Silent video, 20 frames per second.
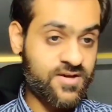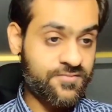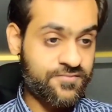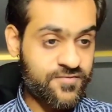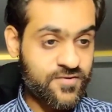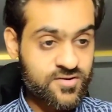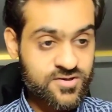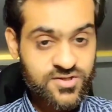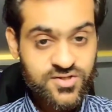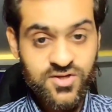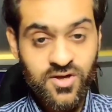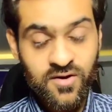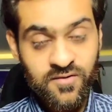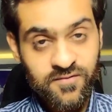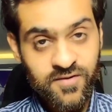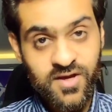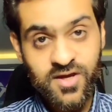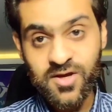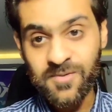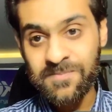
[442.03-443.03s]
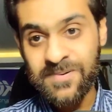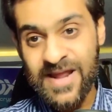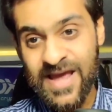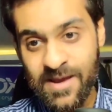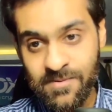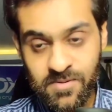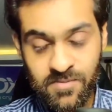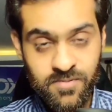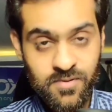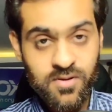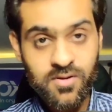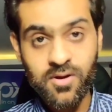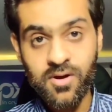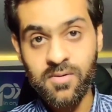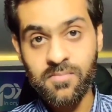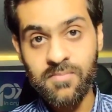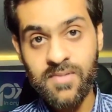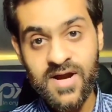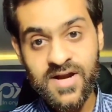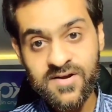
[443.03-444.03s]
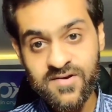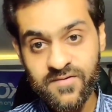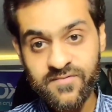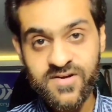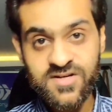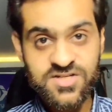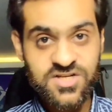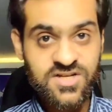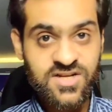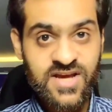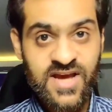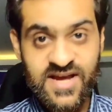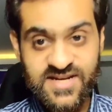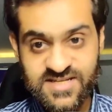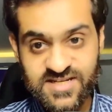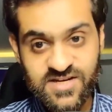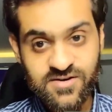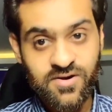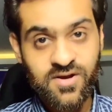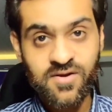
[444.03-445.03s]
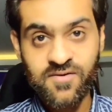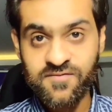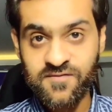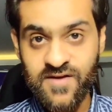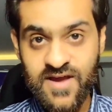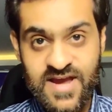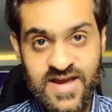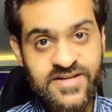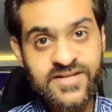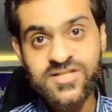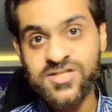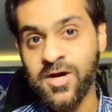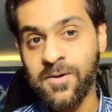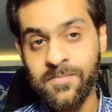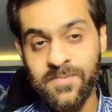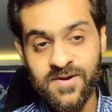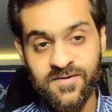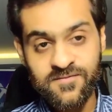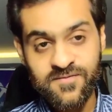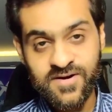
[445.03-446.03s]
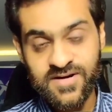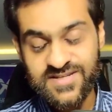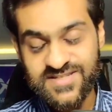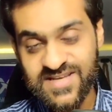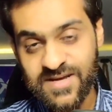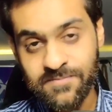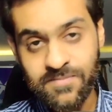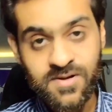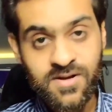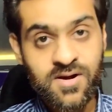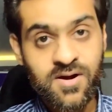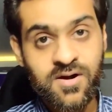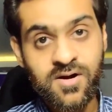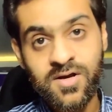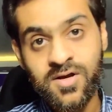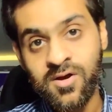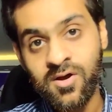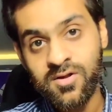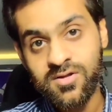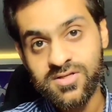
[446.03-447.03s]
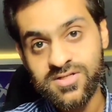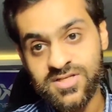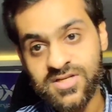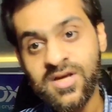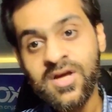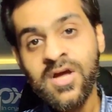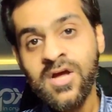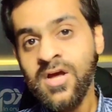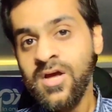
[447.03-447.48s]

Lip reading: If you're solving your Plabable or med revision category of any topic, for example, cardiology,